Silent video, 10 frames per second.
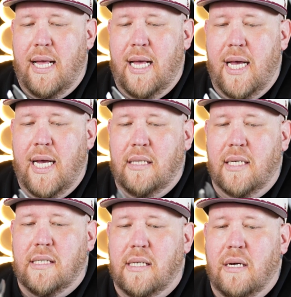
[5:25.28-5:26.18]
and
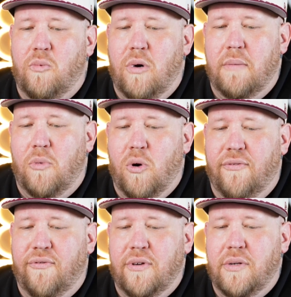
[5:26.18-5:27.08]
let's get one
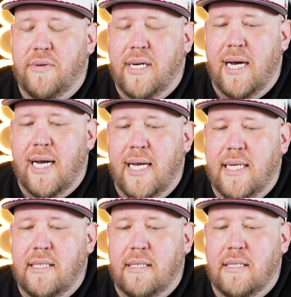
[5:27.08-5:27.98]
more for you
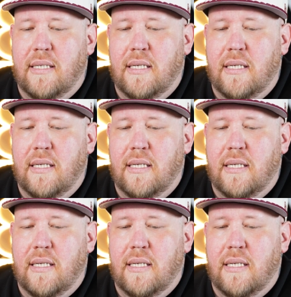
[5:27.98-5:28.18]
guys.